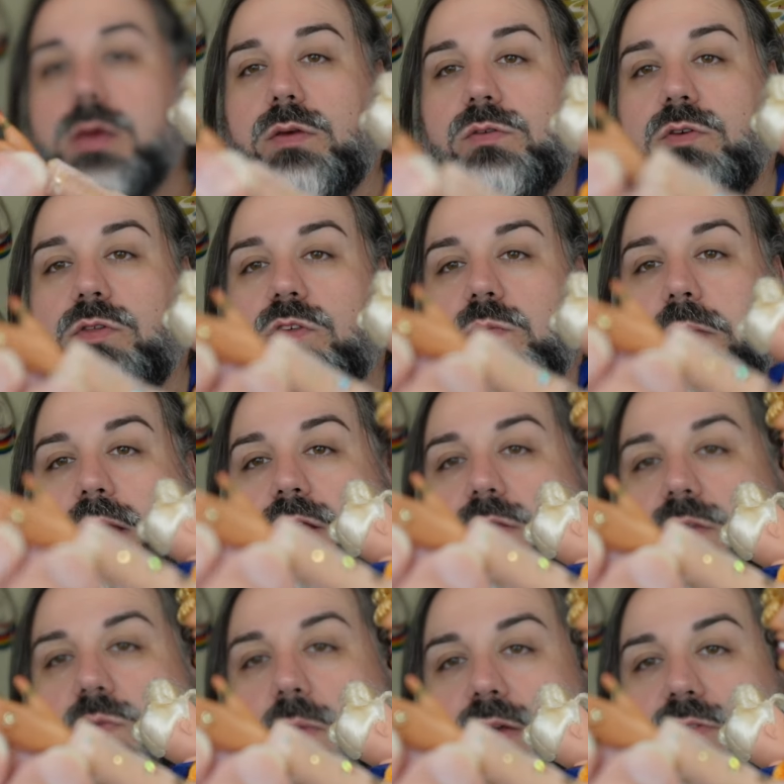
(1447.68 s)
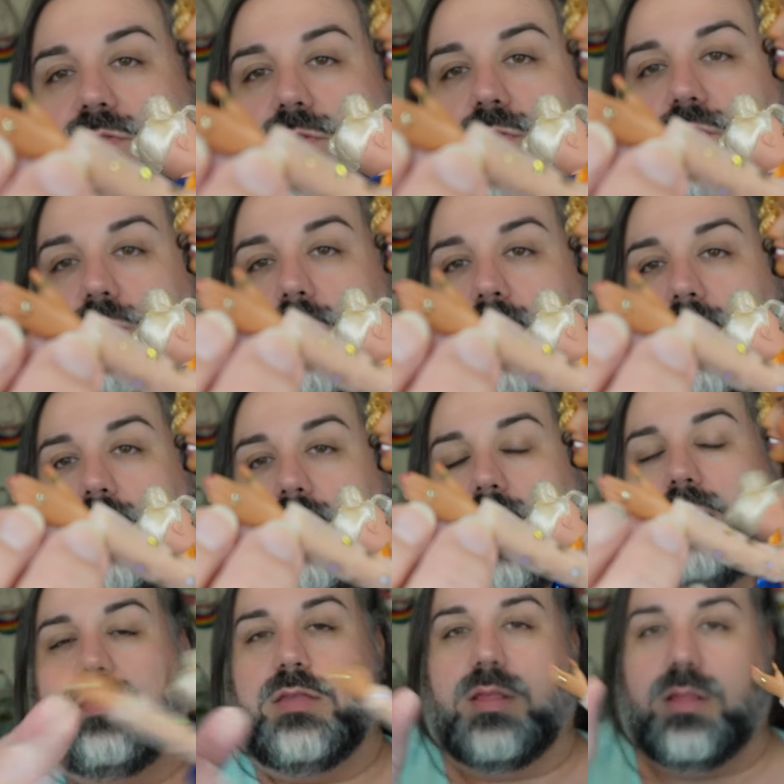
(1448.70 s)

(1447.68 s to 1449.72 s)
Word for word: So the, Spice the Spice Girls ring, it's